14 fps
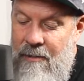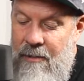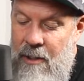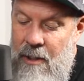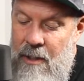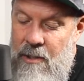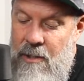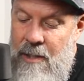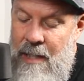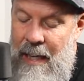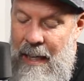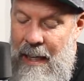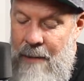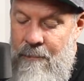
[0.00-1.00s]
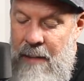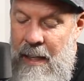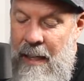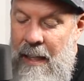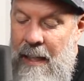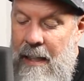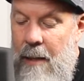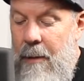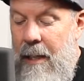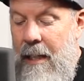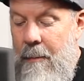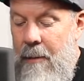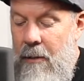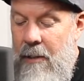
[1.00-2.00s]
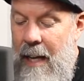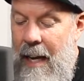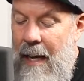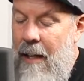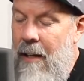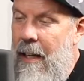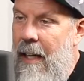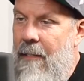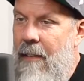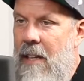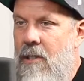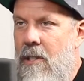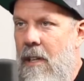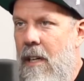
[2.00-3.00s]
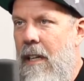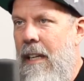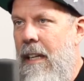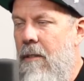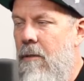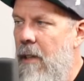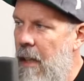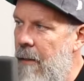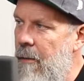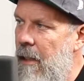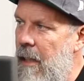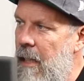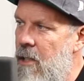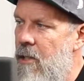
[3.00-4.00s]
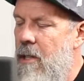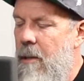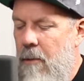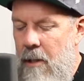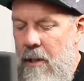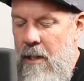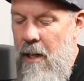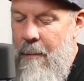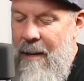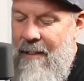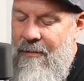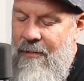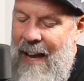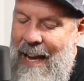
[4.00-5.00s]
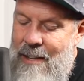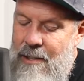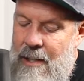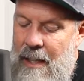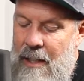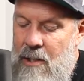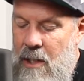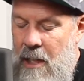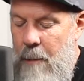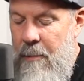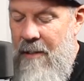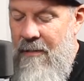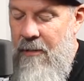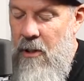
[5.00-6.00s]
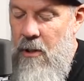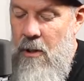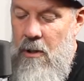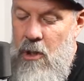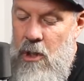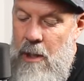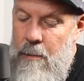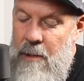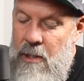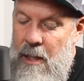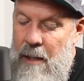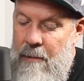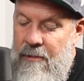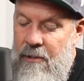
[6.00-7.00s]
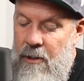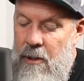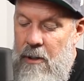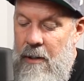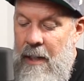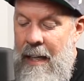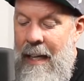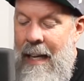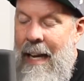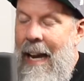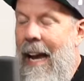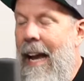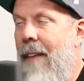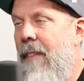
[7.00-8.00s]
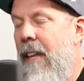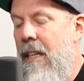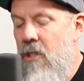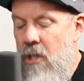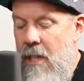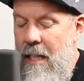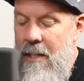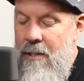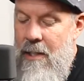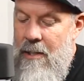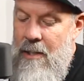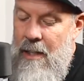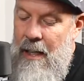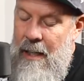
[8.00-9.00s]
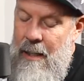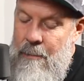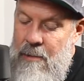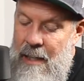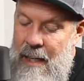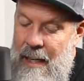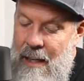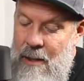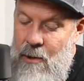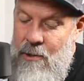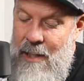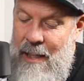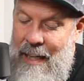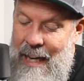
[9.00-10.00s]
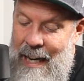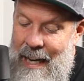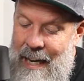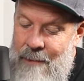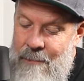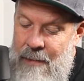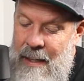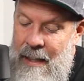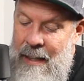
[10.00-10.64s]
verse 10. Then we come on down, and they start getting really religious. They want to talk about fasting, skip your food. Should we skip food? And then Jesus comes and heals a guy